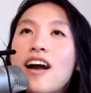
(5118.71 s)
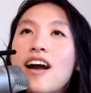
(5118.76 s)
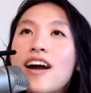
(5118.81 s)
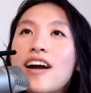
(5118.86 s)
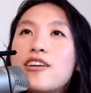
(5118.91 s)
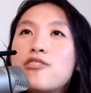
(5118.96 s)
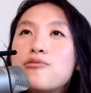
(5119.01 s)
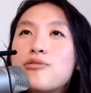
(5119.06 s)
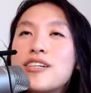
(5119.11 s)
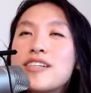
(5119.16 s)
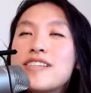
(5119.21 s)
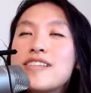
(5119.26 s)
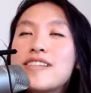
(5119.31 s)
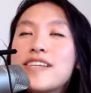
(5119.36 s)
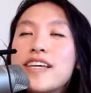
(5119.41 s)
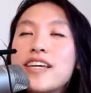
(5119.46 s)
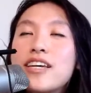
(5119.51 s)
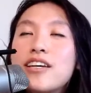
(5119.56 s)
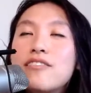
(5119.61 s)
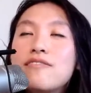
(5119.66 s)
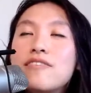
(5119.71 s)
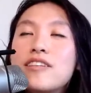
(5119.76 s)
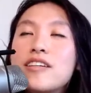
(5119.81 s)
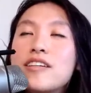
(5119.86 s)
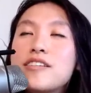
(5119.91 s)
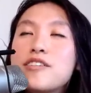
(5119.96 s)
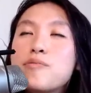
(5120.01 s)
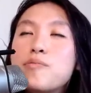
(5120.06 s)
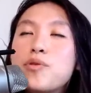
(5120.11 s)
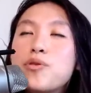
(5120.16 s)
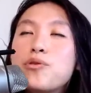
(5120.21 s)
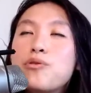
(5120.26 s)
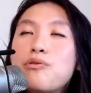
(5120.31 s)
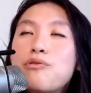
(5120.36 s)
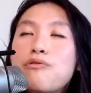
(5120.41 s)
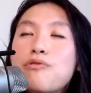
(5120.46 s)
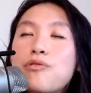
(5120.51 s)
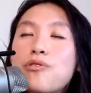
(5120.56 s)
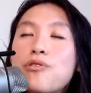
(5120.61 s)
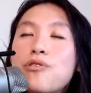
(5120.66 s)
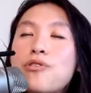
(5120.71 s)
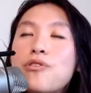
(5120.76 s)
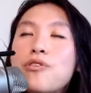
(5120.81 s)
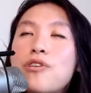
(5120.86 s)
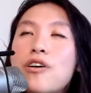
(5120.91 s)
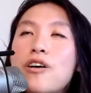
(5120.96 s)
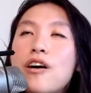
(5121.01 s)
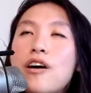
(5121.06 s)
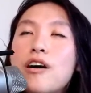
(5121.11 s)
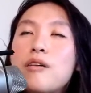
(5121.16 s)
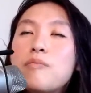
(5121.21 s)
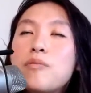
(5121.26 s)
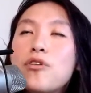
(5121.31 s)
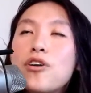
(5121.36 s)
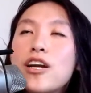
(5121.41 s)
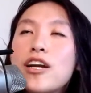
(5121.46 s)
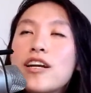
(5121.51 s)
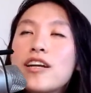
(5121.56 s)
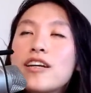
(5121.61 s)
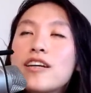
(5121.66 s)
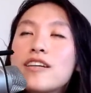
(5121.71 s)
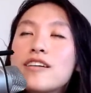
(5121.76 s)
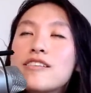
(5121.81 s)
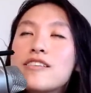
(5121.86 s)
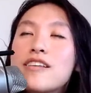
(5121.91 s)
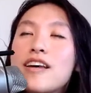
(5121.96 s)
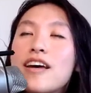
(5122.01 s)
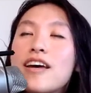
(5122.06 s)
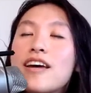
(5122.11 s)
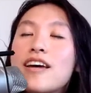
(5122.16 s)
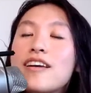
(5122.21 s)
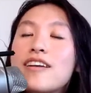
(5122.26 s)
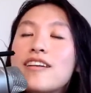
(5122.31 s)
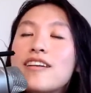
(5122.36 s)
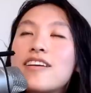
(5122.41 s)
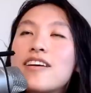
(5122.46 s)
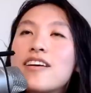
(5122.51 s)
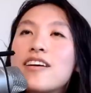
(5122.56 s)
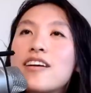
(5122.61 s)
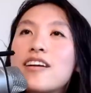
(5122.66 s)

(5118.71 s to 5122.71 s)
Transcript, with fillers: and receive these beautiful upgrades and